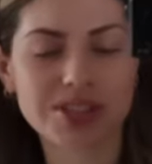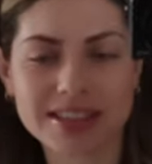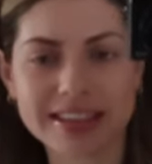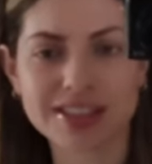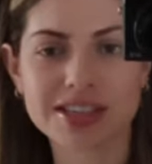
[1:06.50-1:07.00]
just
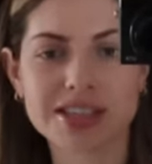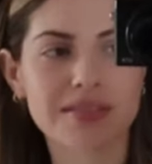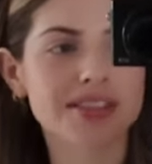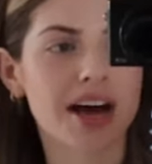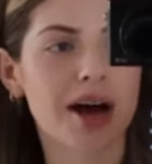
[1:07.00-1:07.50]
cleaned
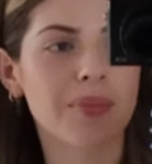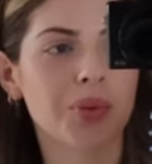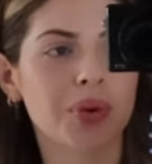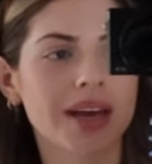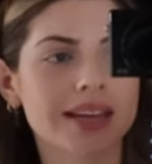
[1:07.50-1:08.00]
ourselves up.
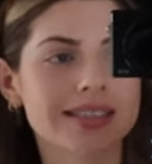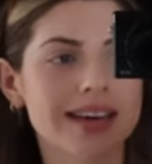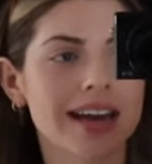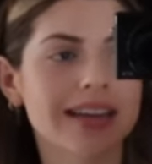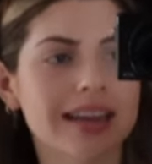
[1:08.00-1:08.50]
We
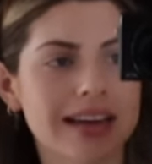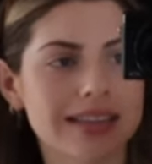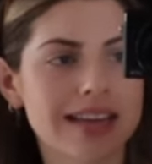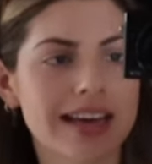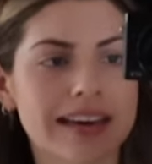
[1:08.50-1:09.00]
decided not
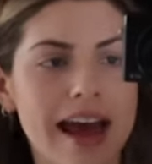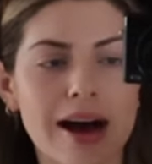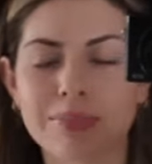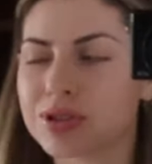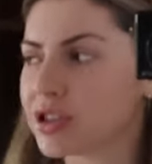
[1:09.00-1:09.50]
to take a
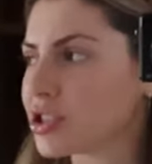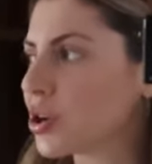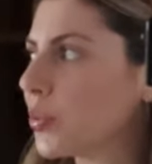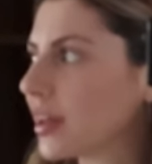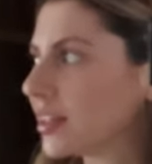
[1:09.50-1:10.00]
nap just
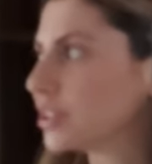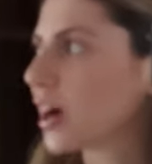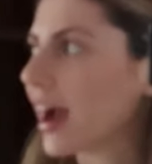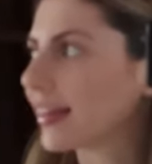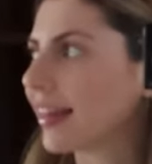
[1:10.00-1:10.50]
so we can
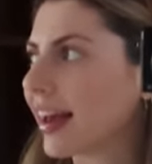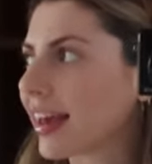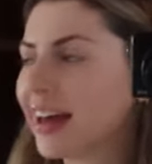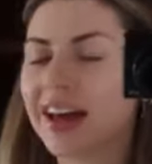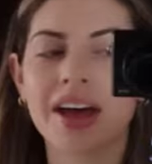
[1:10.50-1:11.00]
try
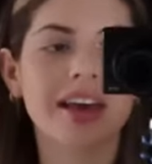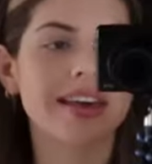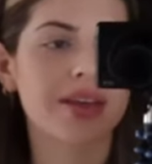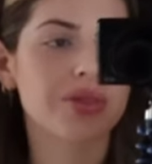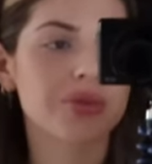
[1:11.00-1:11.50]
and
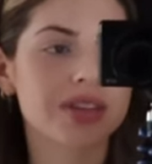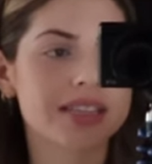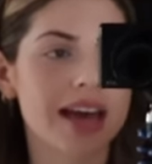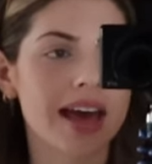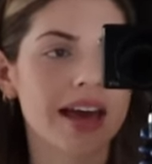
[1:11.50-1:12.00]
get through the
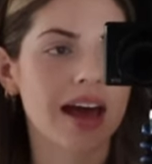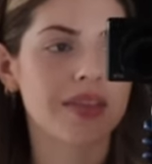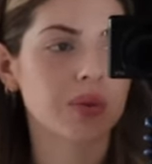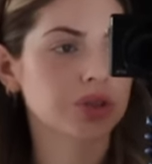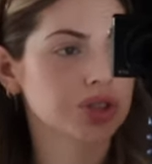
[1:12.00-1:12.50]
day, and
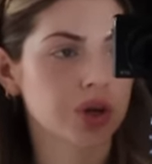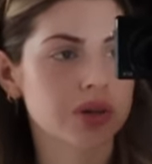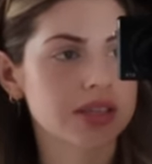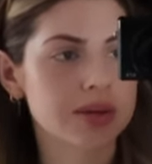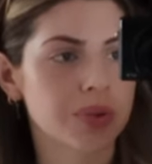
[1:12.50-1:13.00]
then we'll just go
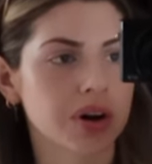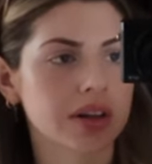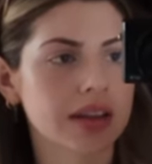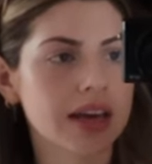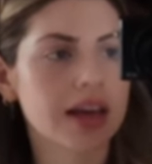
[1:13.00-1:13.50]
to sleep
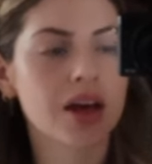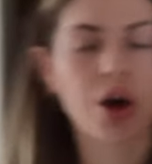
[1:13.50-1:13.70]
early.